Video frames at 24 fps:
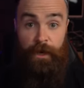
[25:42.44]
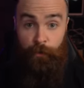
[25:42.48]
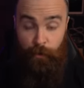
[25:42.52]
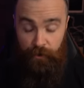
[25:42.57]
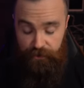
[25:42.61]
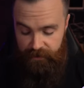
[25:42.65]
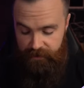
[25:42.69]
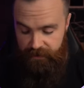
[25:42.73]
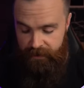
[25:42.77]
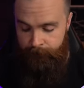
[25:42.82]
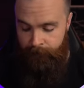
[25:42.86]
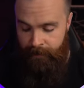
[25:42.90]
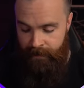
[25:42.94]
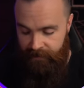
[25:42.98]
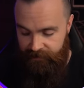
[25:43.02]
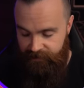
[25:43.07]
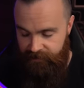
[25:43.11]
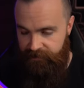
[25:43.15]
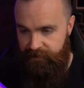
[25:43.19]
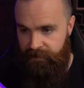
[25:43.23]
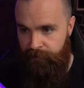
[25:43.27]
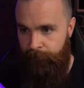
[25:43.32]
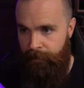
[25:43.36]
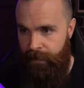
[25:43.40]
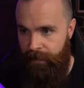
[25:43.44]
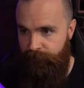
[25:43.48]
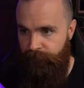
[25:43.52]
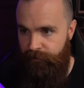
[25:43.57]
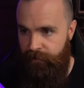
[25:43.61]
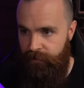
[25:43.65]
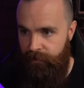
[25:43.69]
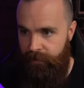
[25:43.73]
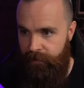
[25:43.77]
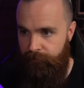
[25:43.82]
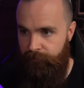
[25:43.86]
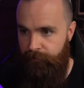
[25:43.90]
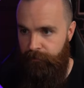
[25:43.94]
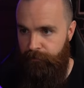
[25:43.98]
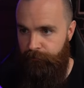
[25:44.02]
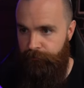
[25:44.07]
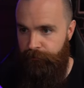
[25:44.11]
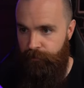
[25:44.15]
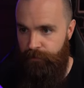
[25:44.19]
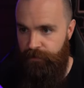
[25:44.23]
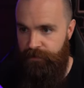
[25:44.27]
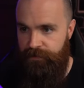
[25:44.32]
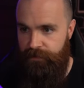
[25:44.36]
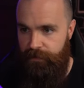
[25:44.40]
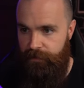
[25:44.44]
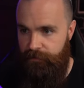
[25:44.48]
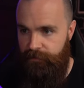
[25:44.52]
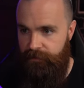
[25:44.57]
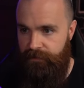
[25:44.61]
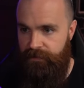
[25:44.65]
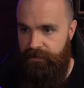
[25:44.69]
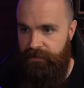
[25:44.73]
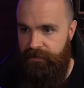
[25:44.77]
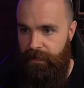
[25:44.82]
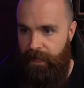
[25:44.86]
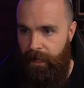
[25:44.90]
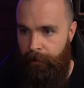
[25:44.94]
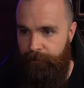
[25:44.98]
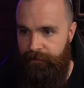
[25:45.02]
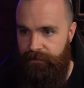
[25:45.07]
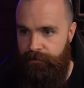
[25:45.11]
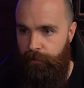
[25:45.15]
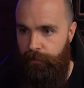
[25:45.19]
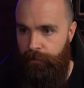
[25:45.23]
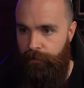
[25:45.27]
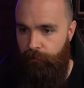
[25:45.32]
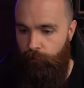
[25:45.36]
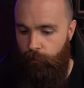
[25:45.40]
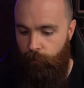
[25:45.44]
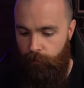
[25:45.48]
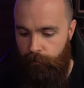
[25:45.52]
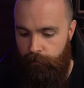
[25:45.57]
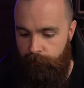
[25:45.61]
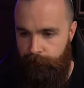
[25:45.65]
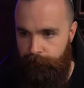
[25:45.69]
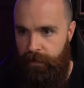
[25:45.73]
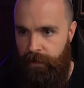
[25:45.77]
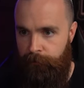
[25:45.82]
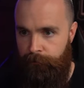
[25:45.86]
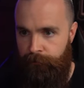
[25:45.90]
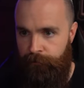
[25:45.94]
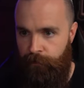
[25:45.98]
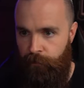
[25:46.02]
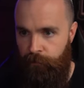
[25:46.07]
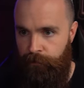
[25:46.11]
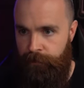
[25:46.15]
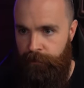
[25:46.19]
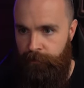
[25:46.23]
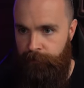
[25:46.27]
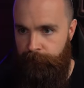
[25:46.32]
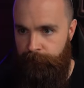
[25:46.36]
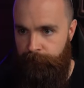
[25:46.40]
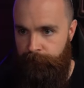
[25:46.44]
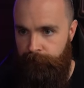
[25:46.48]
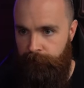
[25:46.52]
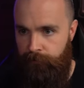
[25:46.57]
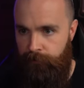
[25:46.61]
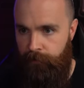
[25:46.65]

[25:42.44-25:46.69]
I will delete my existing MACVLAN. I'll first uh, stop Thor and Mjolnir.